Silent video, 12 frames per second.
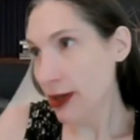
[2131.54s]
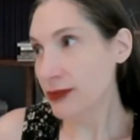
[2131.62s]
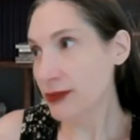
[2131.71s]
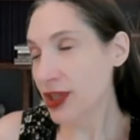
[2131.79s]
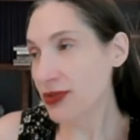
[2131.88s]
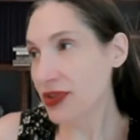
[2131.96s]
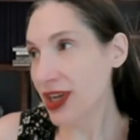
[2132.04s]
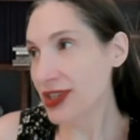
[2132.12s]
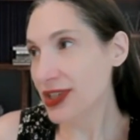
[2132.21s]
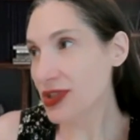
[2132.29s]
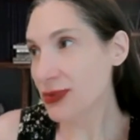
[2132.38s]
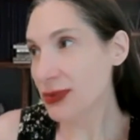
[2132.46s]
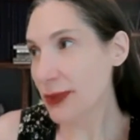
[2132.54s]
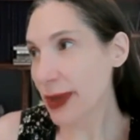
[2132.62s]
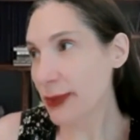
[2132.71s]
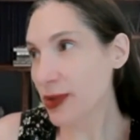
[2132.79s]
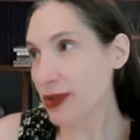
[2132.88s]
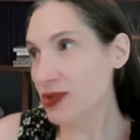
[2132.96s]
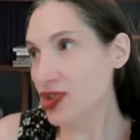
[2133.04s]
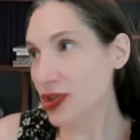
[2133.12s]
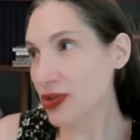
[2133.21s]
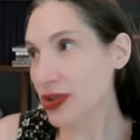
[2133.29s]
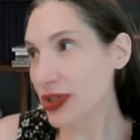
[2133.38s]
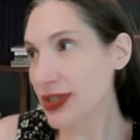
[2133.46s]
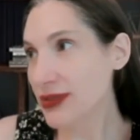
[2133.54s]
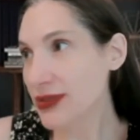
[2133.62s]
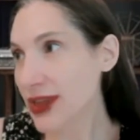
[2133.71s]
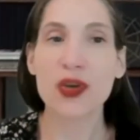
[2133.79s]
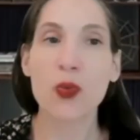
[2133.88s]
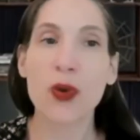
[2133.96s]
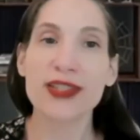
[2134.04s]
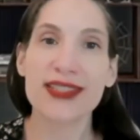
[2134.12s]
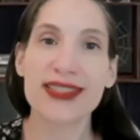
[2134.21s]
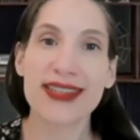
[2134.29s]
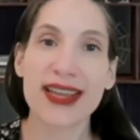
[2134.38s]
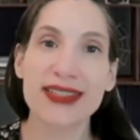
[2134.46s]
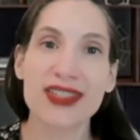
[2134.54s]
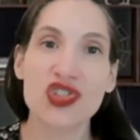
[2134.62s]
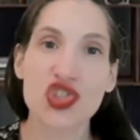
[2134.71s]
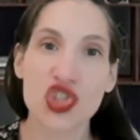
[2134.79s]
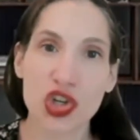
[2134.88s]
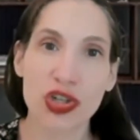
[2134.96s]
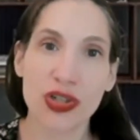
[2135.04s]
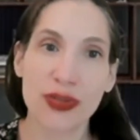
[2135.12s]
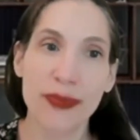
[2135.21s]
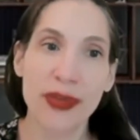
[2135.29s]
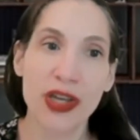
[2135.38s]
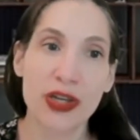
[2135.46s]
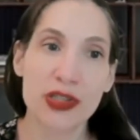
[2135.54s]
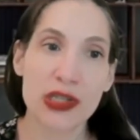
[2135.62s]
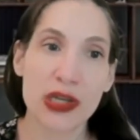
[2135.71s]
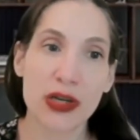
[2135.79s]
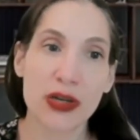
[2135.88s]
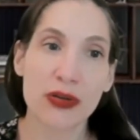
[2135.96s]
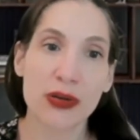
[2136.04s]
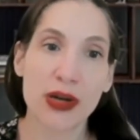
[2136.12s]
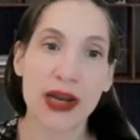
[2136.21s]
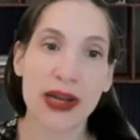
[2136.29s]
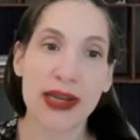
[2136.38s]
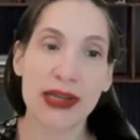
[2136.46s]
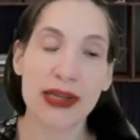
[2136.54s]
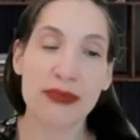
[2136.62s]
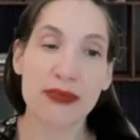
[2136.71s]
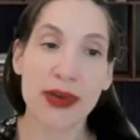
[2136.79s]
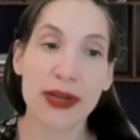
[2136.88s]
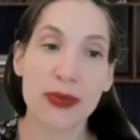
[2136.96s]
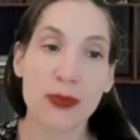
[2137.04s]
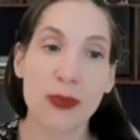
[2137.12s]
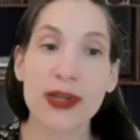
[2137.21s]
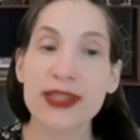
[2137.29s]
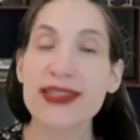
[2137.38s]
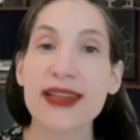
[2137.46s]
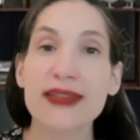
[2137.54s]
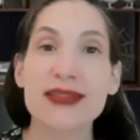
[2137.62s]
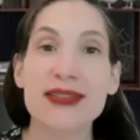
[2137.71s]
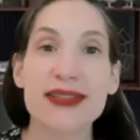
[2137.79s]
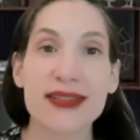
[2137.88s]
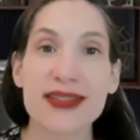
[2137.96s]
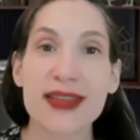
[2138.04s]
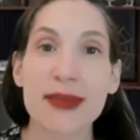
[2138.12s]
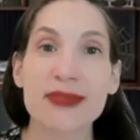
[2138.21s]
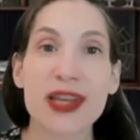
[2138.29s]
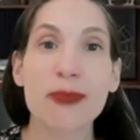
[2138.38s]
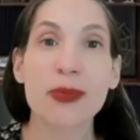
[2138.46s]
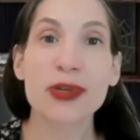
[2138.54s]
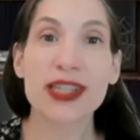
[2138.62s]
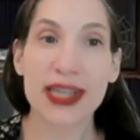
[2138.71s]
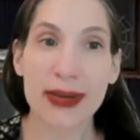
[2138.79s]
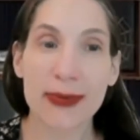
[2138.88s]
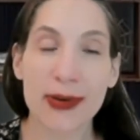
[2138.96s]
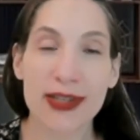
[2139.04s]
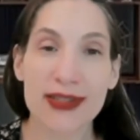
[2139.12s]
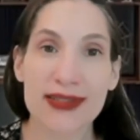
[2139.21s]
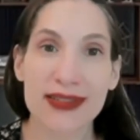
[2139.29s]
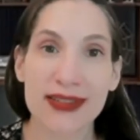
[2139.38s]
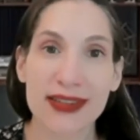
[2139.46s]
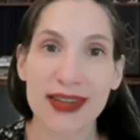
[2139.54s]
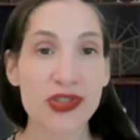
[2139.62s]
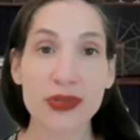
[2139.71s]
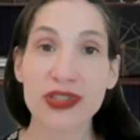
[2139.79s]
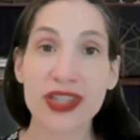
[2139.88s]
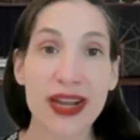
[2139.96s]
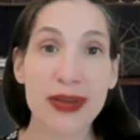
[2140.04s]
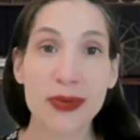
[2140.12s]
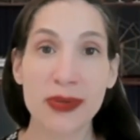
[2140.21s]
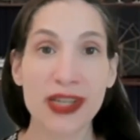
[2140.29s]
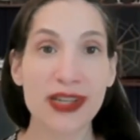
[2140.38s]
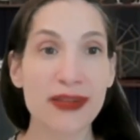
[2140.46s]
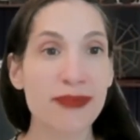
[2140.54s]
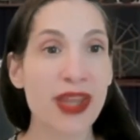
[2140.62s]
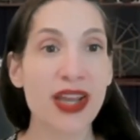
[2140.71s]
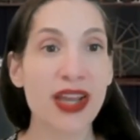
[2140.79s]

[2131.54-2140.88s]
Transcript: The other thing I do with my bullet journal is a 1-sentence journal. So I write one sentence that sums up what the day was. So today would be,